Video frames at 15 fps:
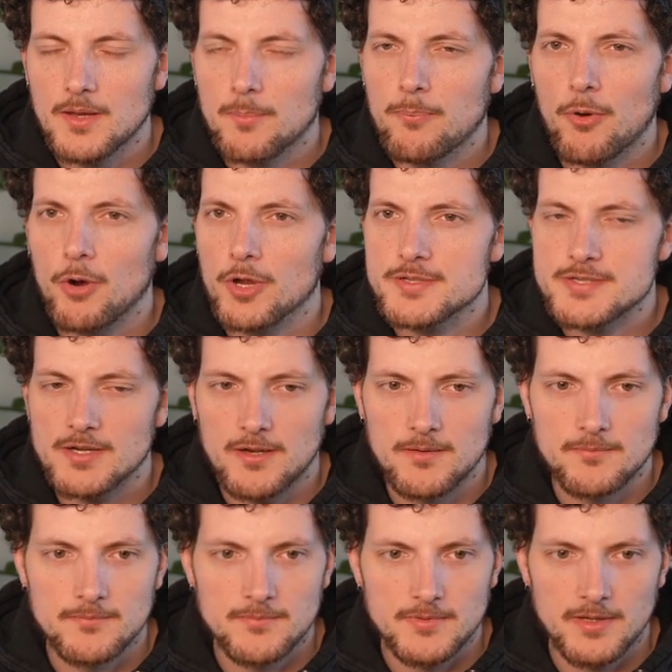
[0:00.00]

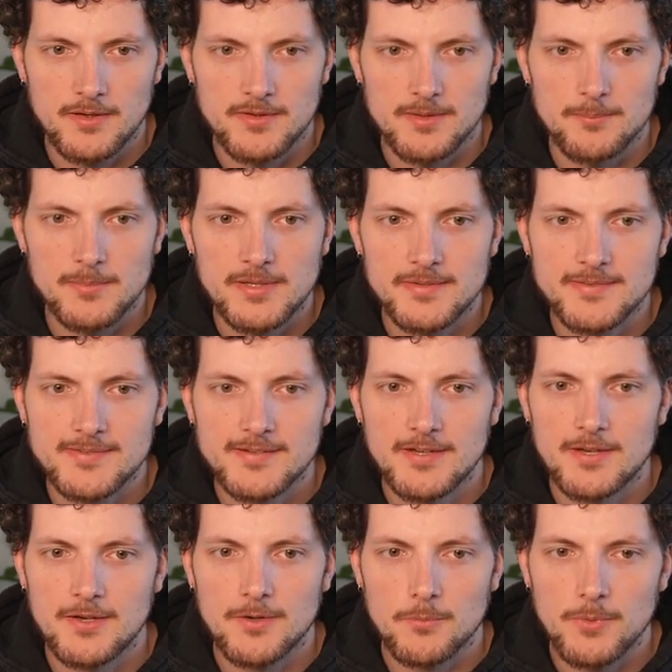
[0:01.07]
pointer. Yeah, that means
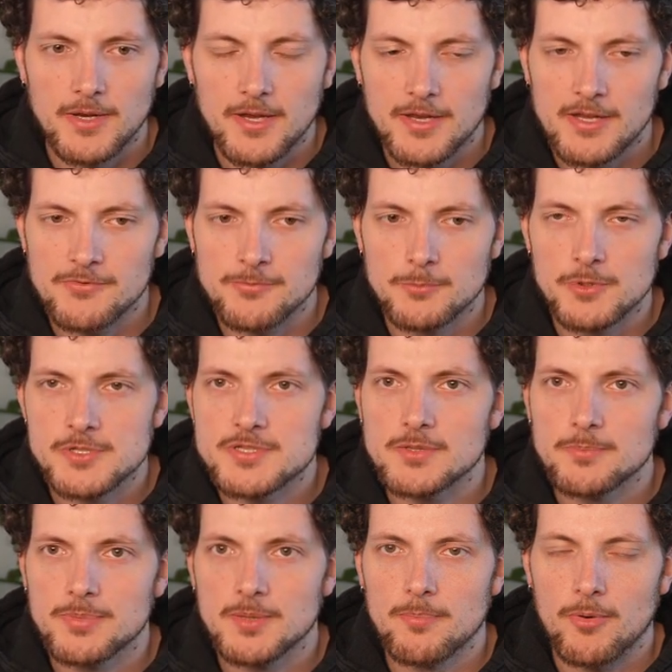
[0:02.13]
we can have
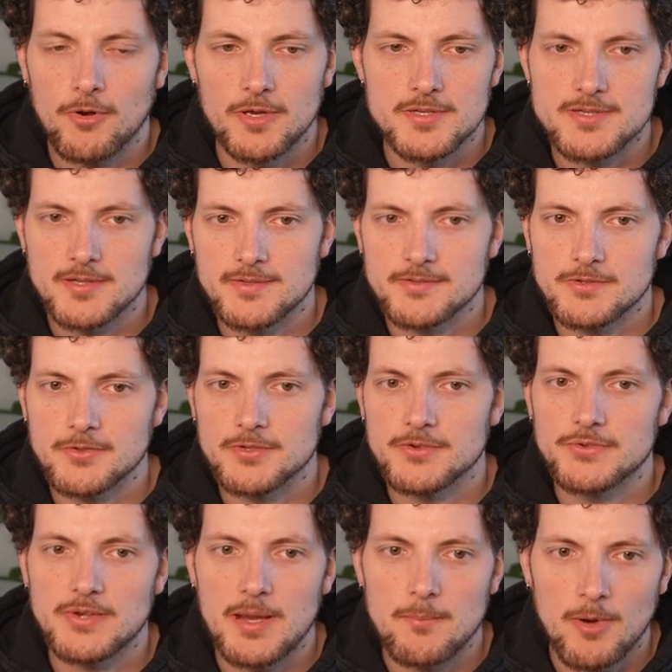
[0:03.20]
multiple pointers to the
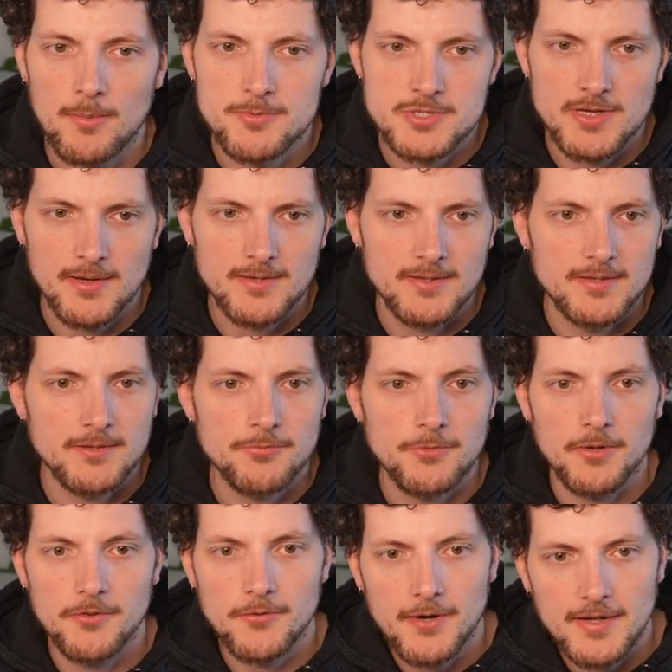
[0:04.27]
same object in
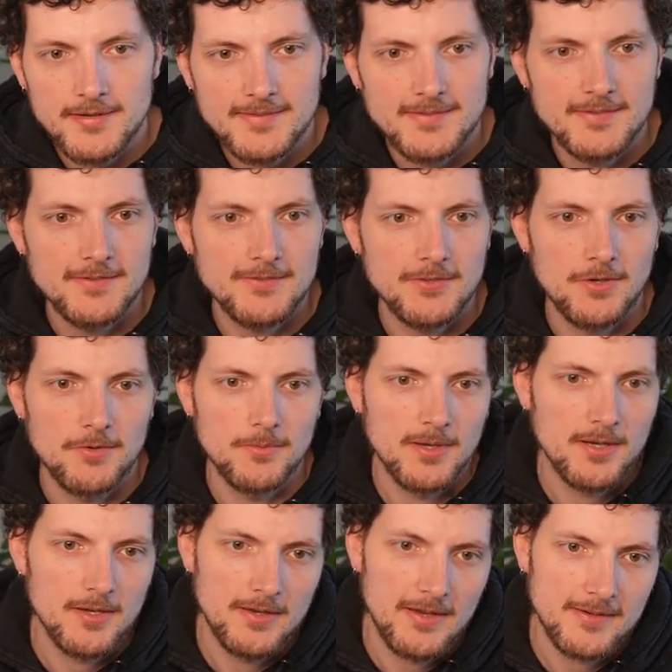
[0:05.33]
different threads. So we
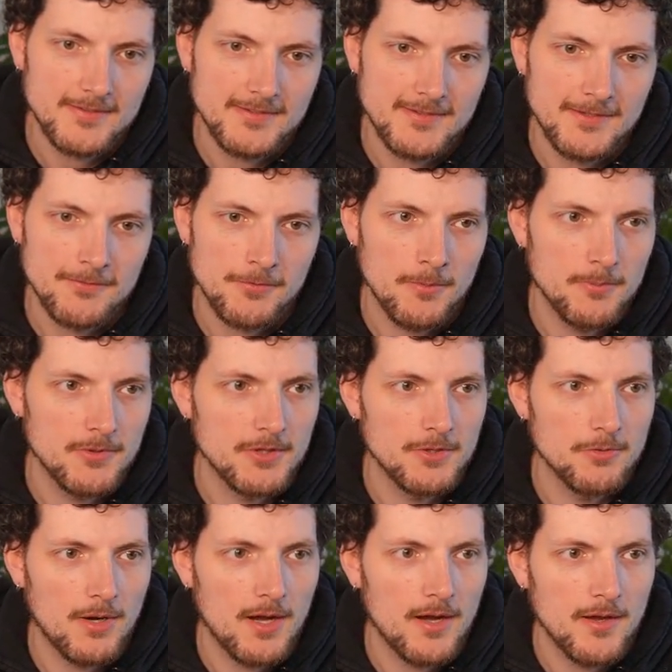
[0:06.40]
can access it from the
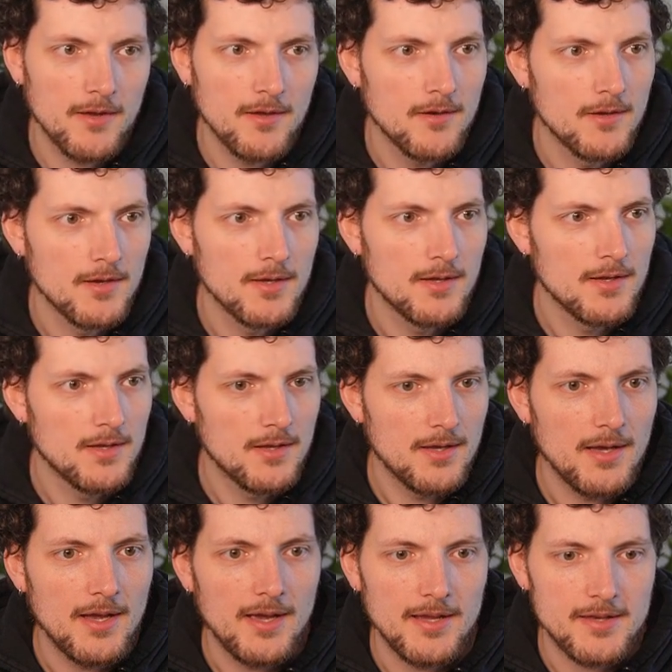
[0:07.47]
UI,
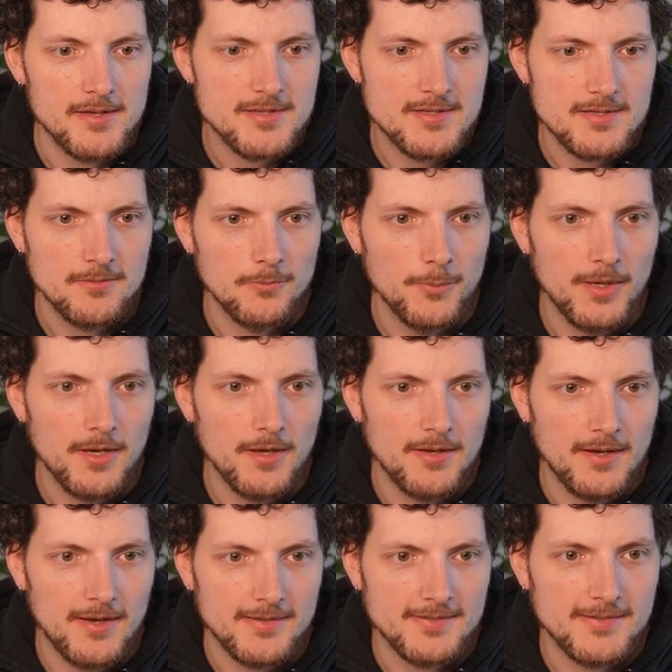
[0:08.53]
and we can
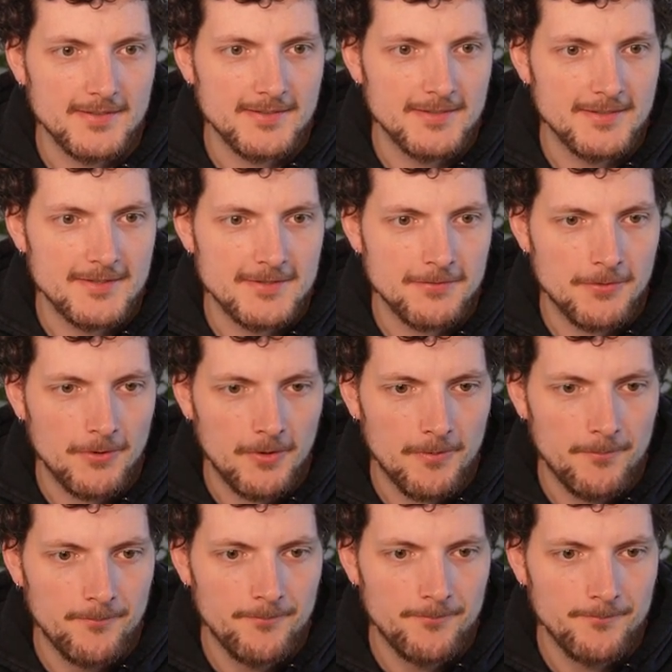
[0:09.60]
access it
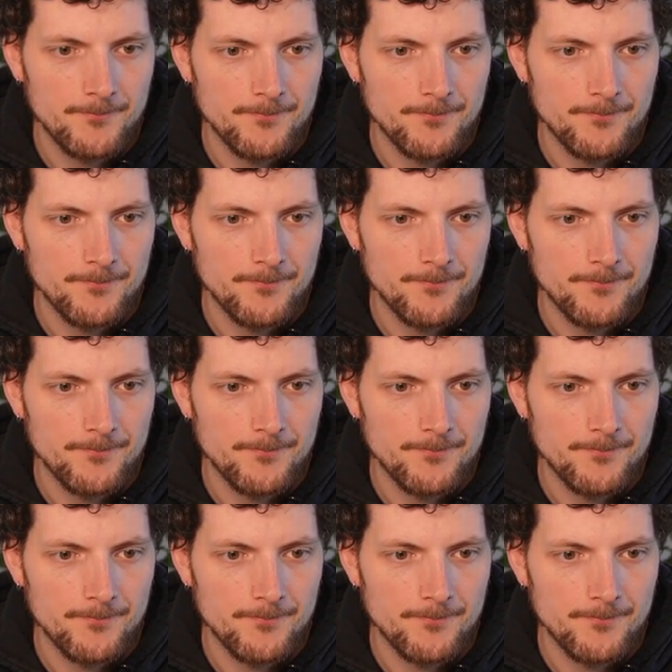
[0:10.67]
from